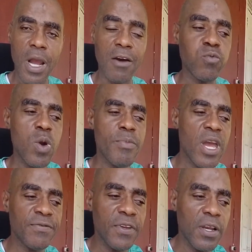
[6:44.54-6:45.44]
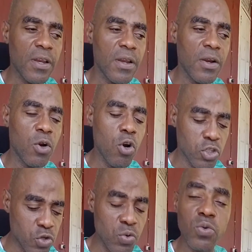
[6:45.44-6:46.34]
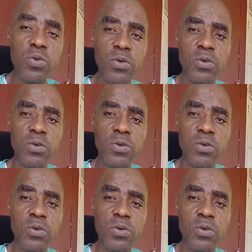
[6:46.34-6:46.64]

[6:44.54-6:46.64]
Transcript: of when me have to go through.